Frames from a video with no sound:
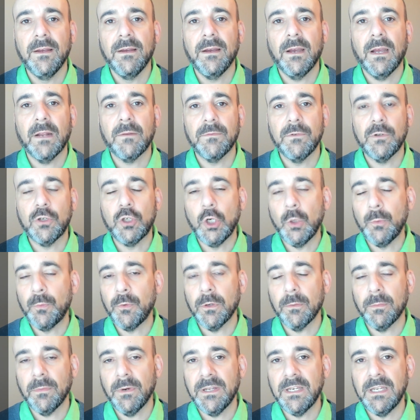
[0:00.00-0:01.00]
and recoup
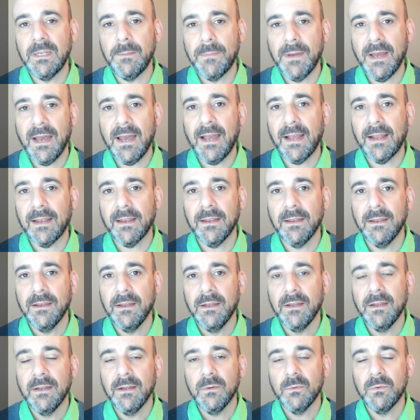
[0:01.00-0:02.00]
your money back,
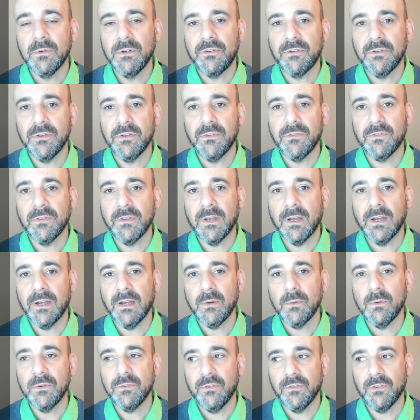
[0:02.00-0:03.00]
which is
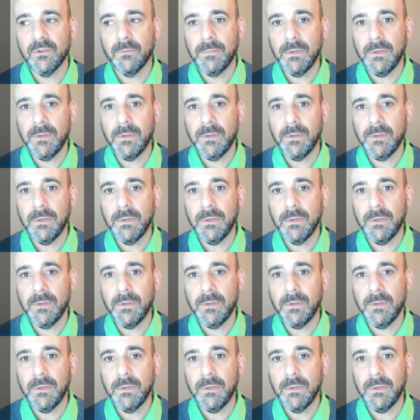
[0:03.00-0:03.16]
a